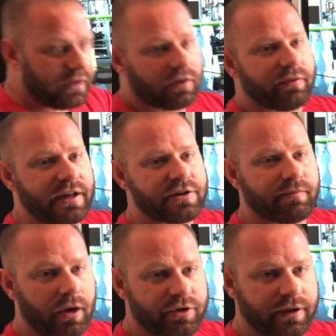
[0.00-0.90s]
good range of
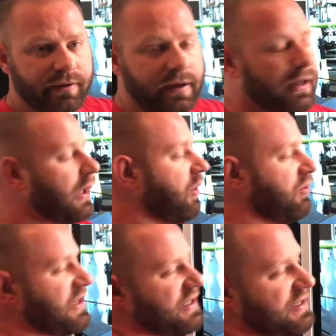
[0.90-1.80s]
motion.
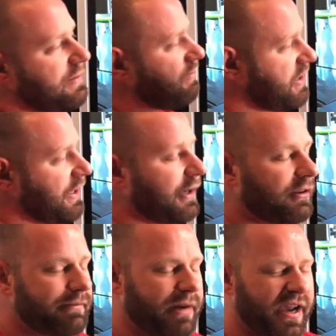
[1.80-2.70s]
This isn't
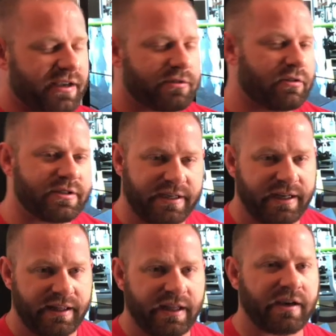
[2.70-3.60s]
particularly biased towards
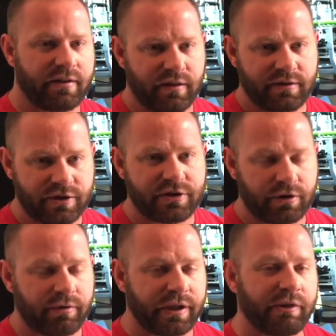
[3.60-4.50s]
anything other than just
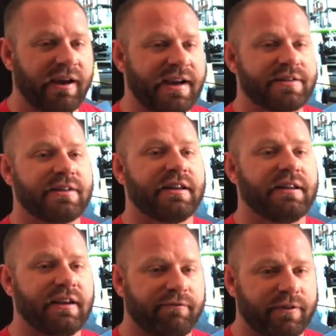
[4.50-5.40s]
showing you guys the
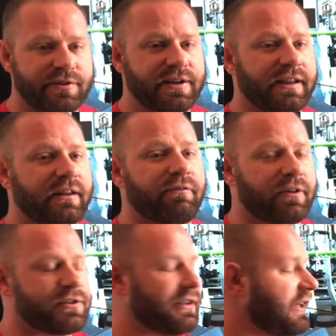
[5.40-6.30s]
difference in the
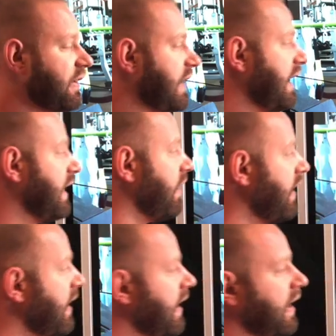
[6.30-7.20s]
versatility here.
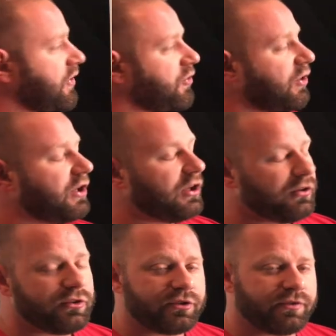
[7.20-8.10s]
So a
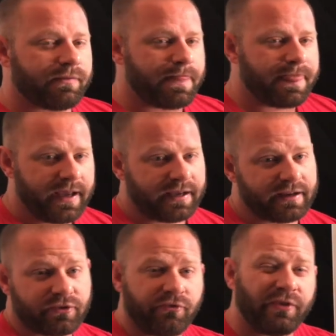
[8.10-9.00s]
huge thing,
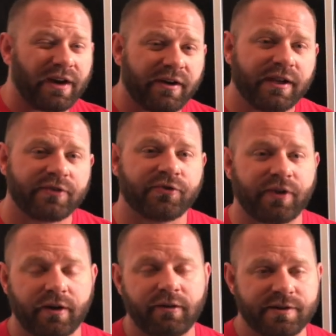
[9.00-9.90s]
it's very
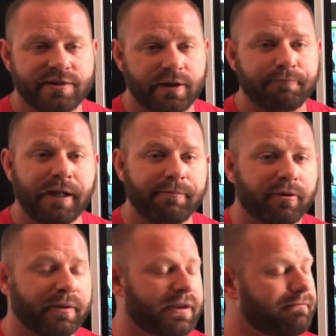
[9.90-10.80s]
subtle in some people,
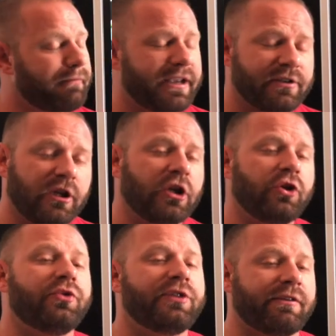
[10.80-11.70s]
but it makes a
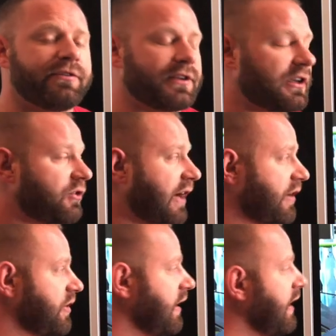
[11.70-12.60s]
huge difference in
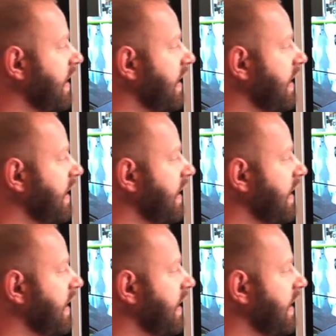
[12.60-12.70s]
contraction,